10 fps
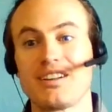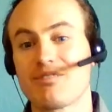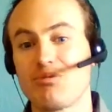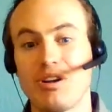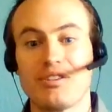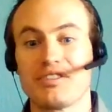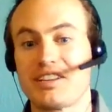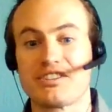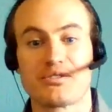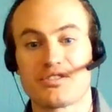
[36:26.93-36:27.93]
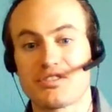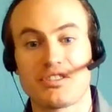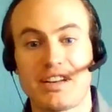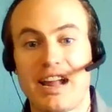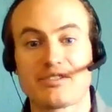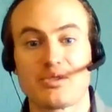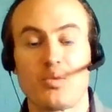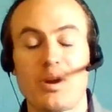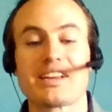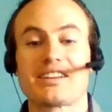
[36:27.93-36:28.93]
well, then you're going to have to
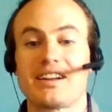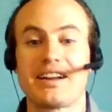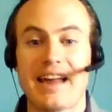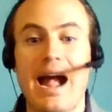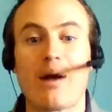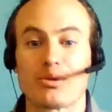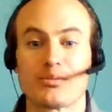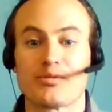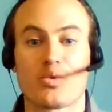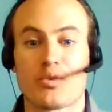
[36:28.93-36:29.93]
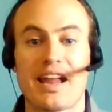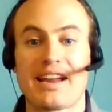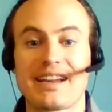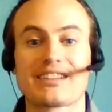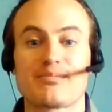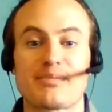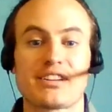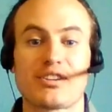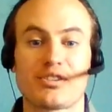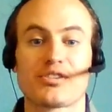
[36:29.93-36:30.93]
wait an hour before that next peak
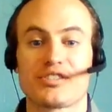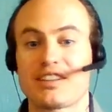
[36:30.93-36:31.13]
occurs.